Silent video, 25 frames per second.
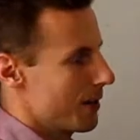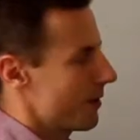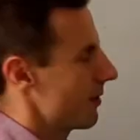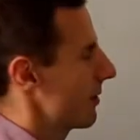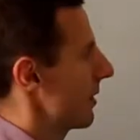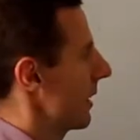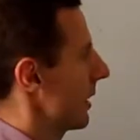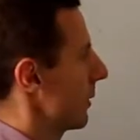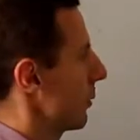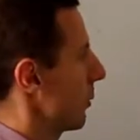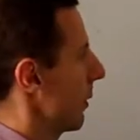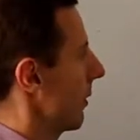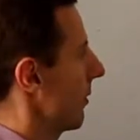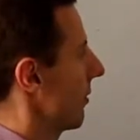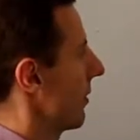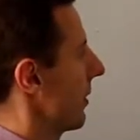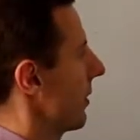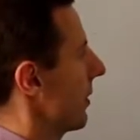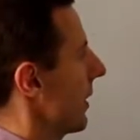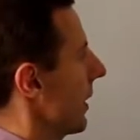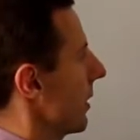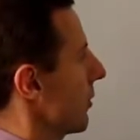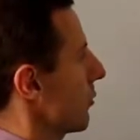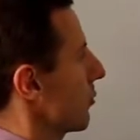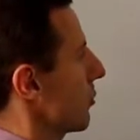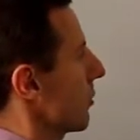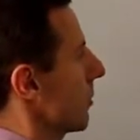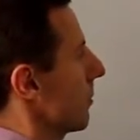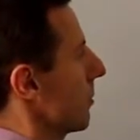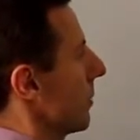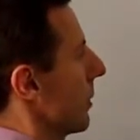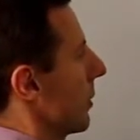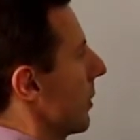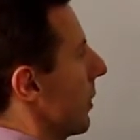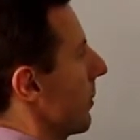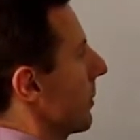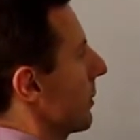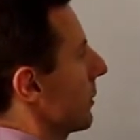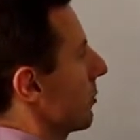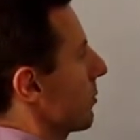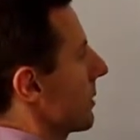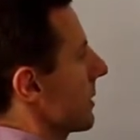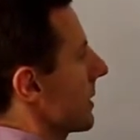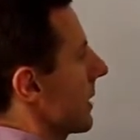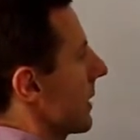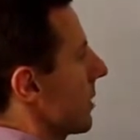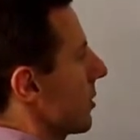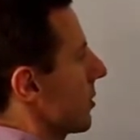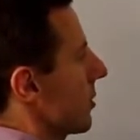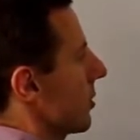Then with the natural
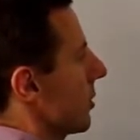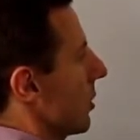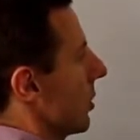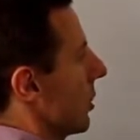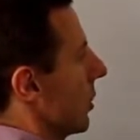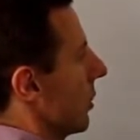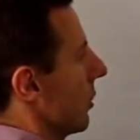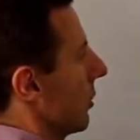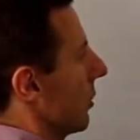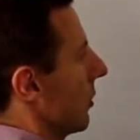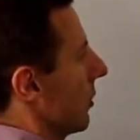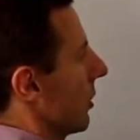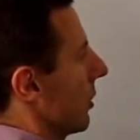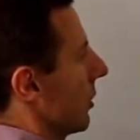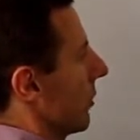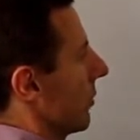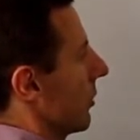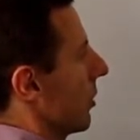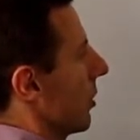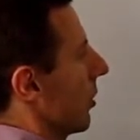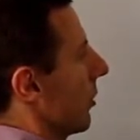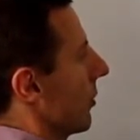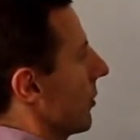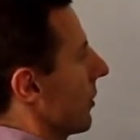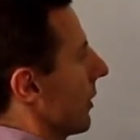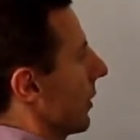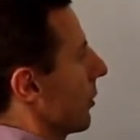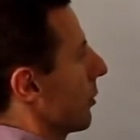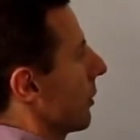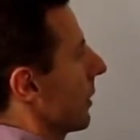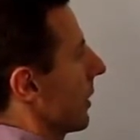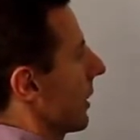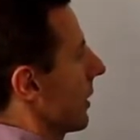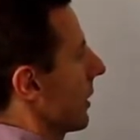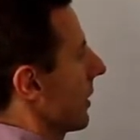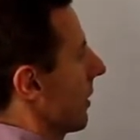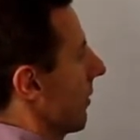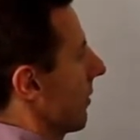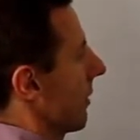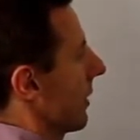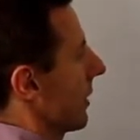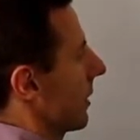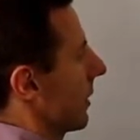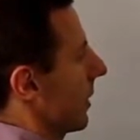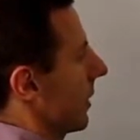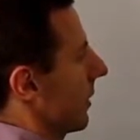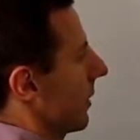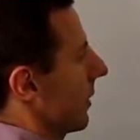parameterization, you've got the guarantee that